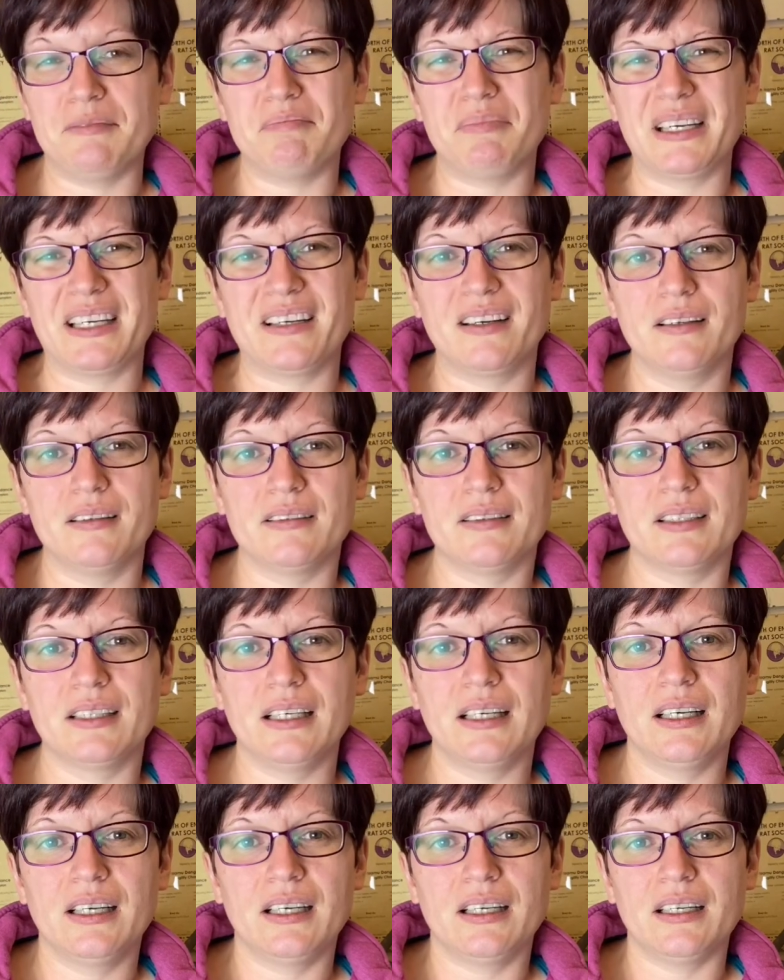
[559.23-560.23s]
Because
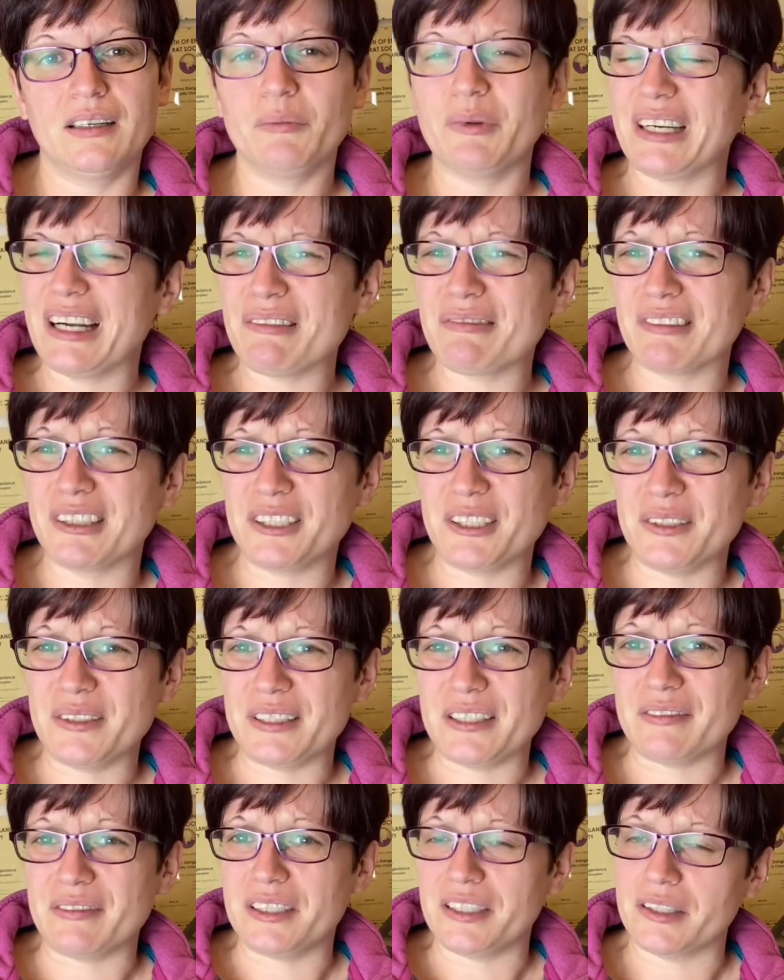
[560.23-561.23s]
whenever I do
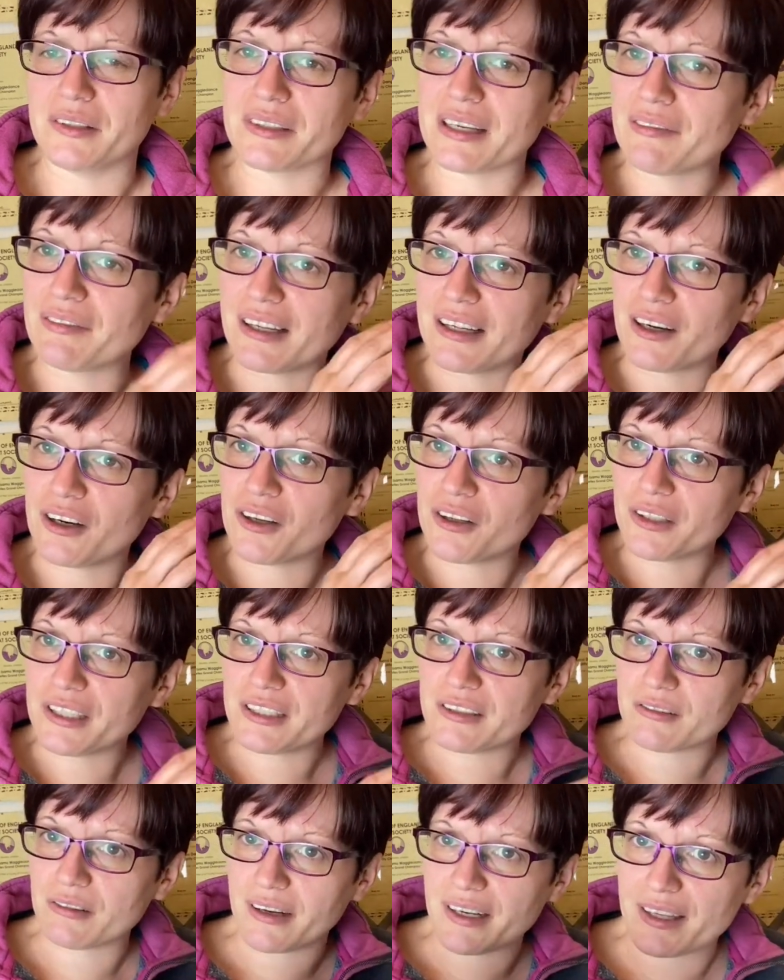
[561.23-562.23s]
these videos, I've like all
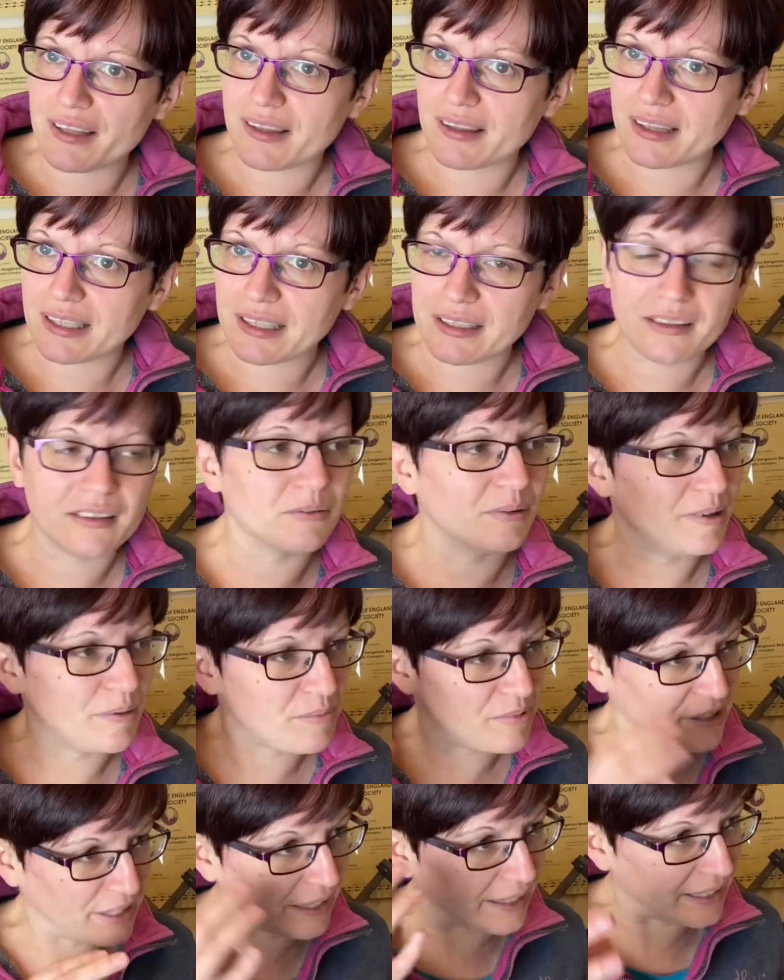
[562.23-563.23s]
these great things where
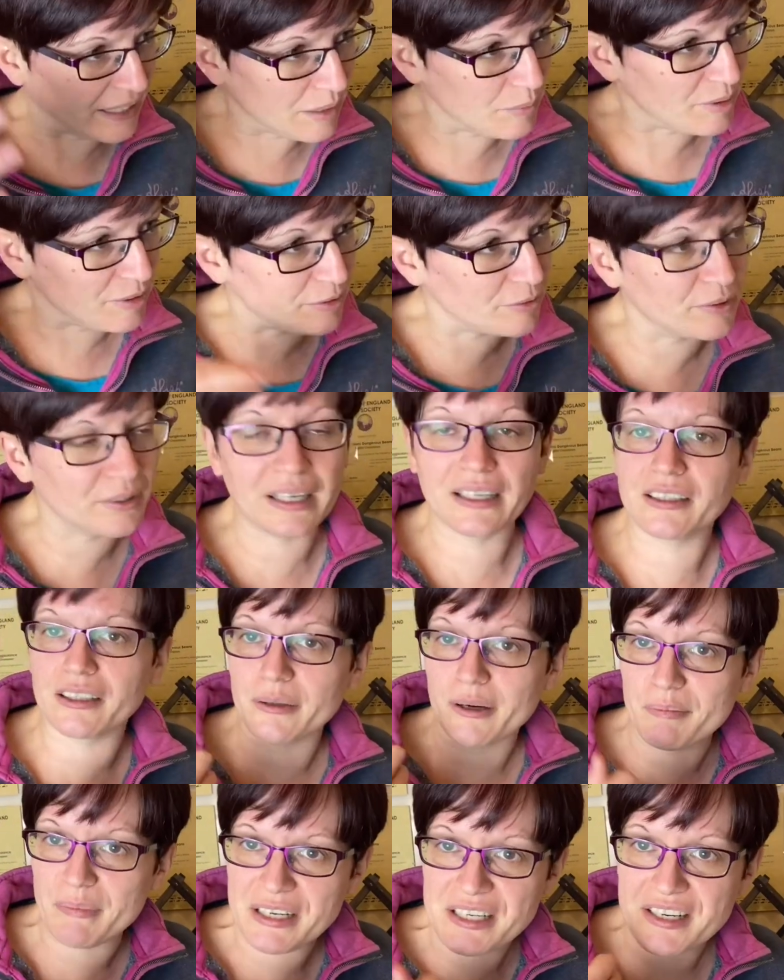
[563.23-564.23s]
I'm thinking beforehand,
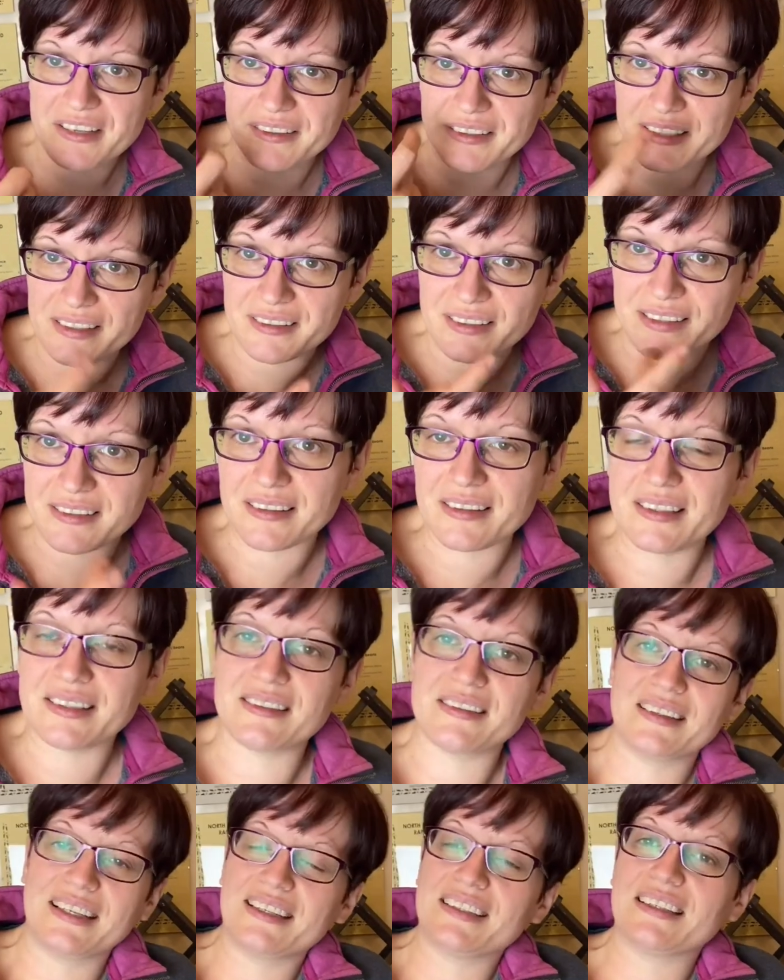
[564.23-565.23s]
oh, I'll mention this, this, and
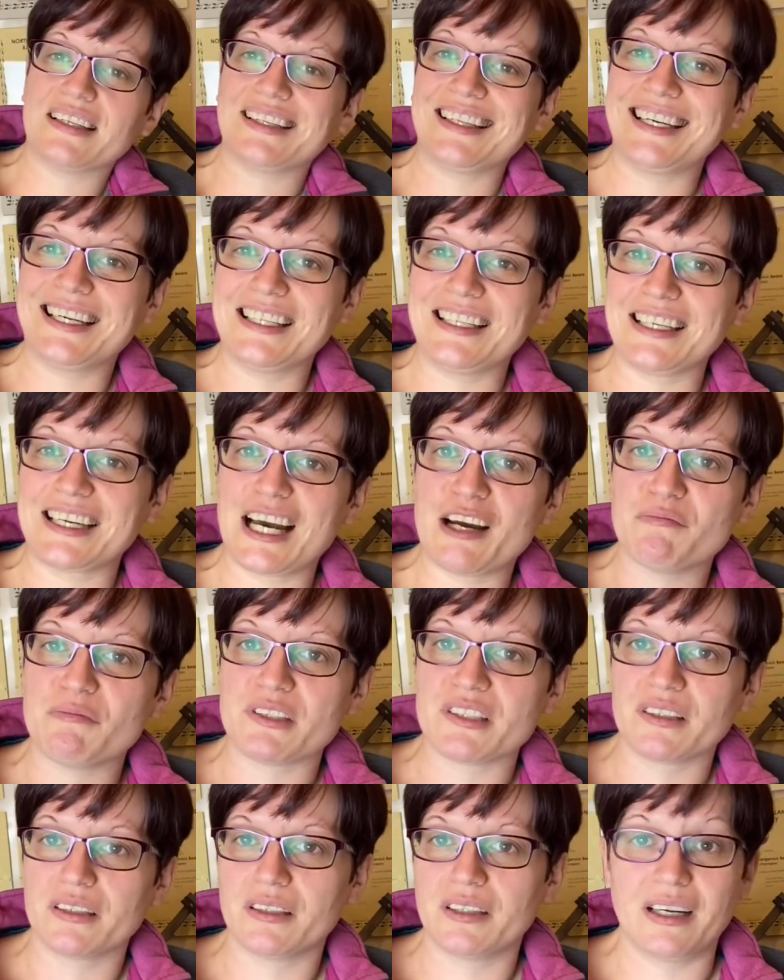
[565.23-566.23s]
this, and this, and then the
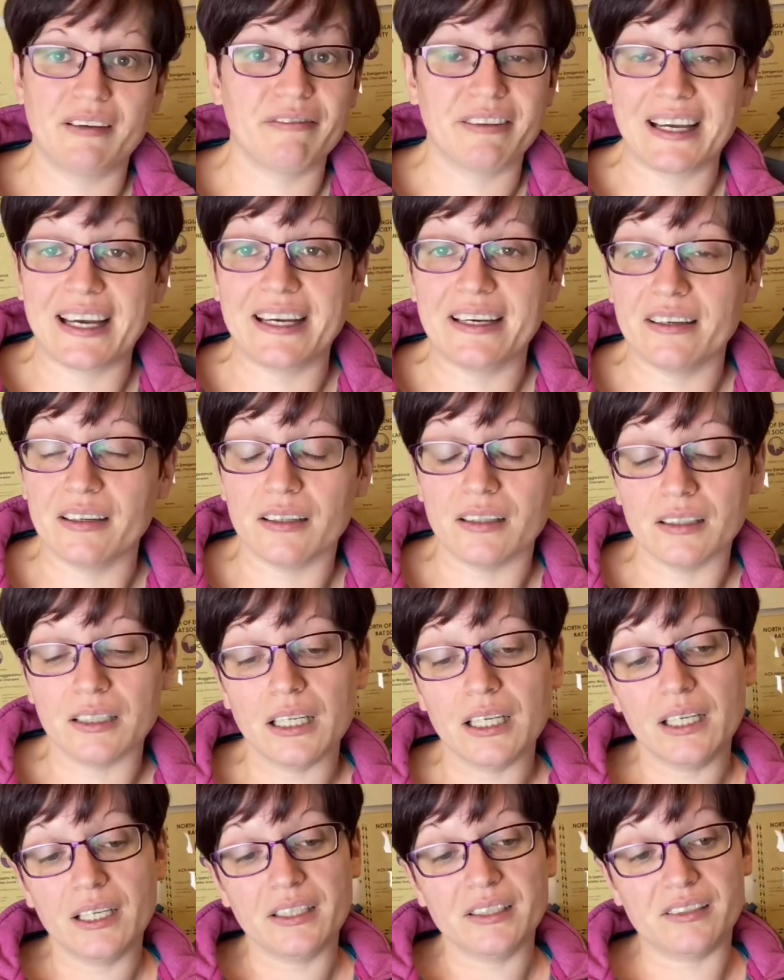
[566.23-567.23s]
camera's on and I forget it all.
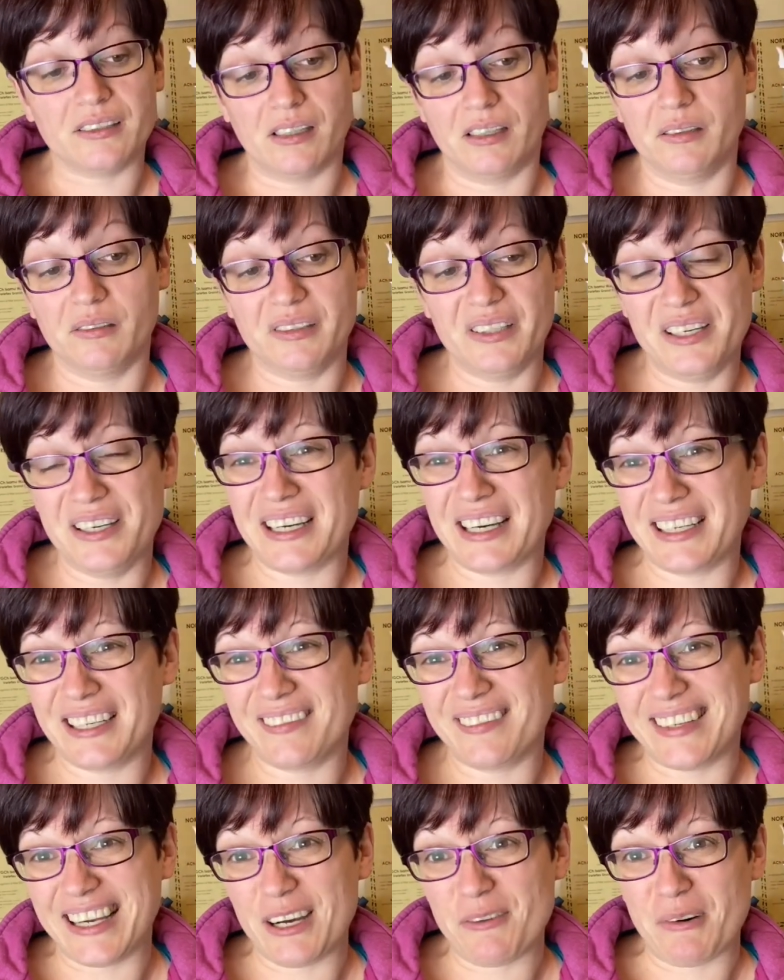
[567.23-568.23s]
So you kind
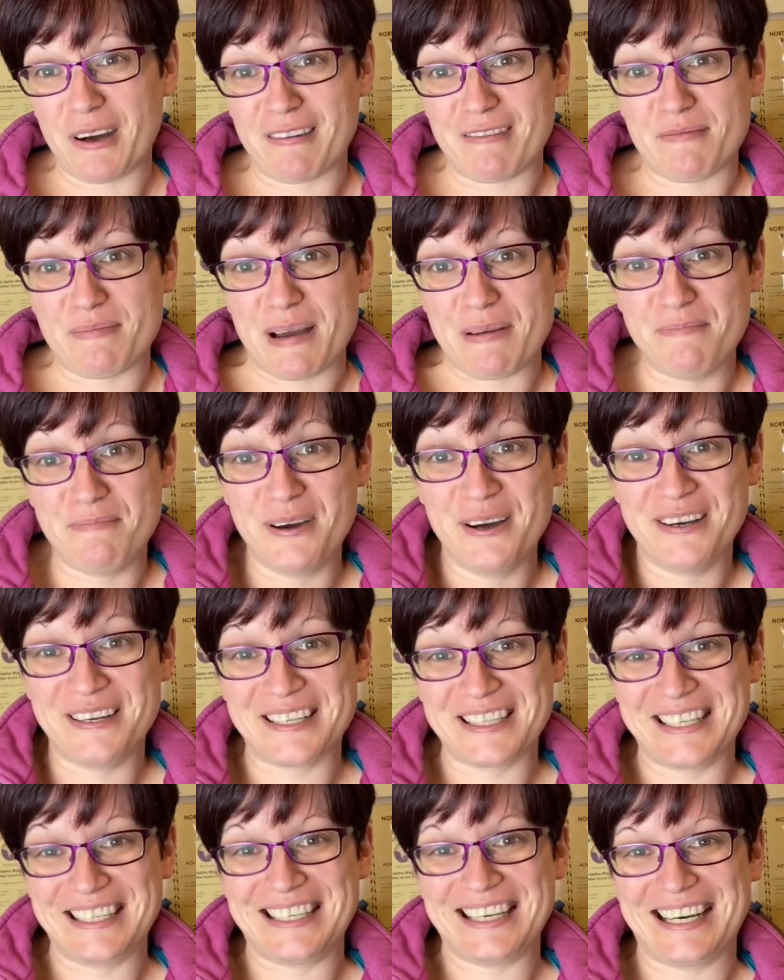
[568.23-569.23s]
of get what I remember
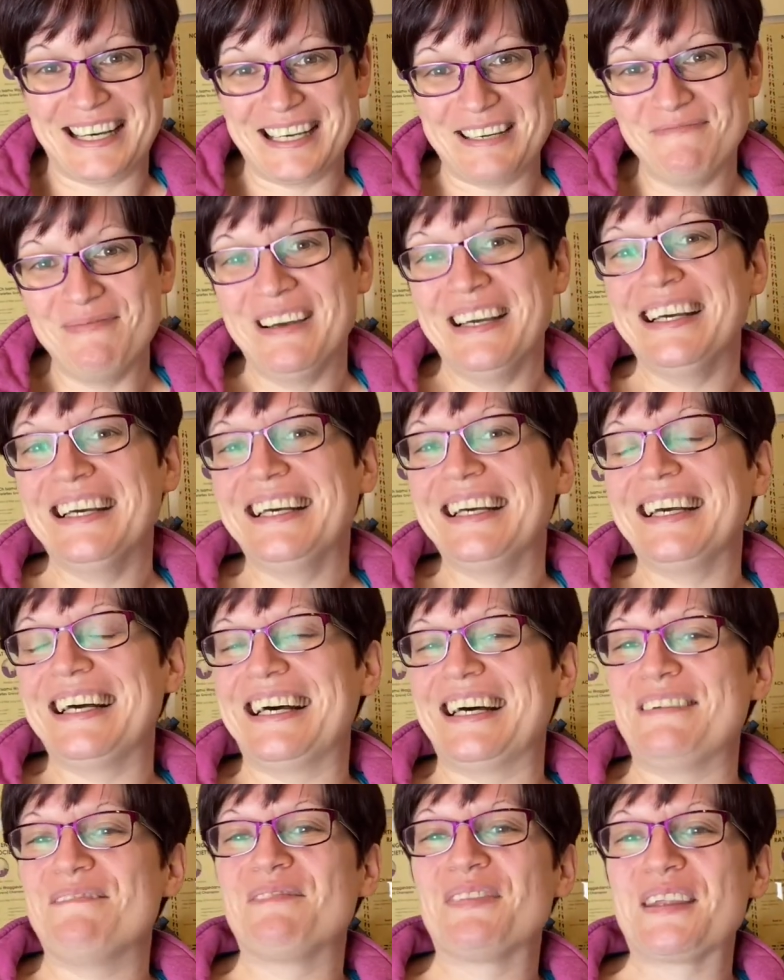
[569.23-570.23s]
at the time.
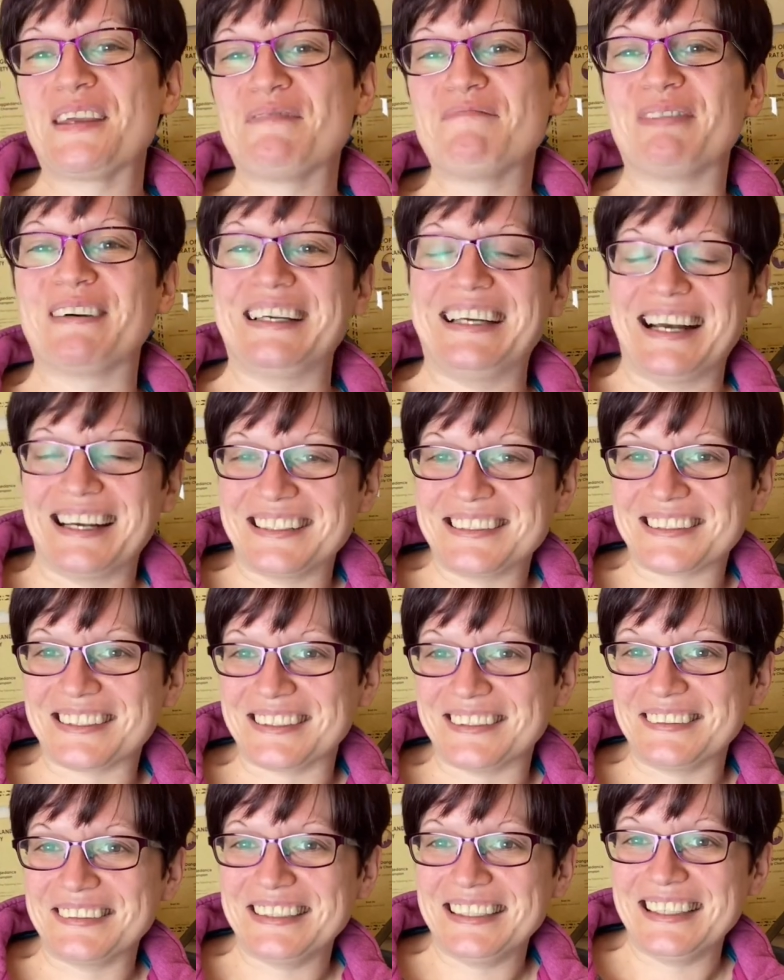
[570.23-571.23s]
But yeah,
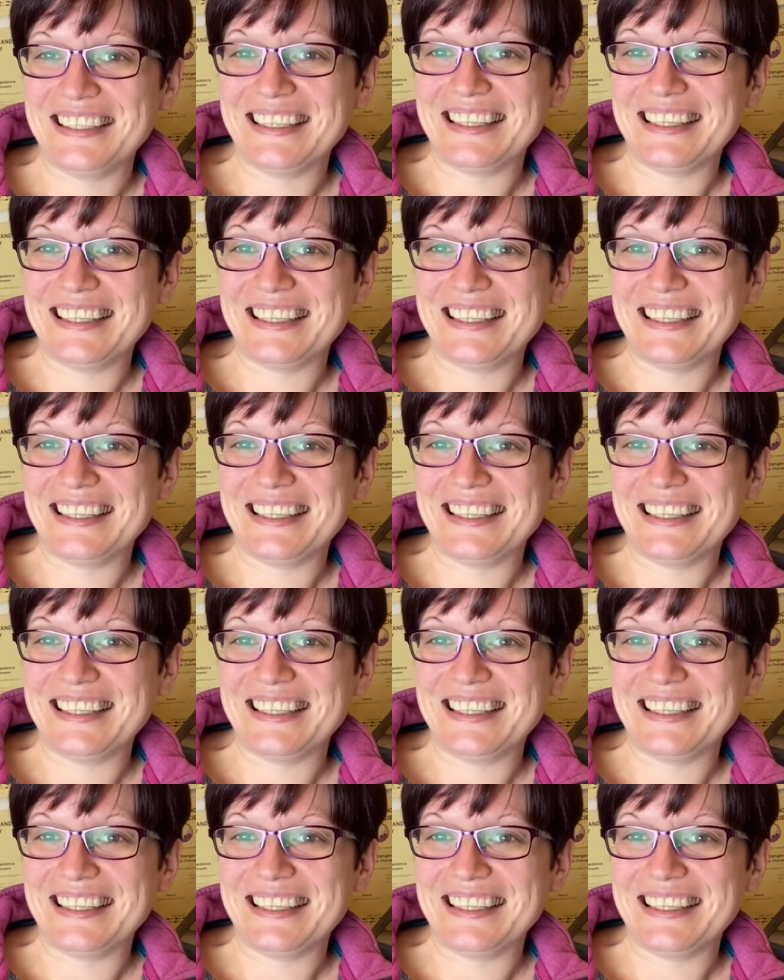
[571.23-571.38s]
so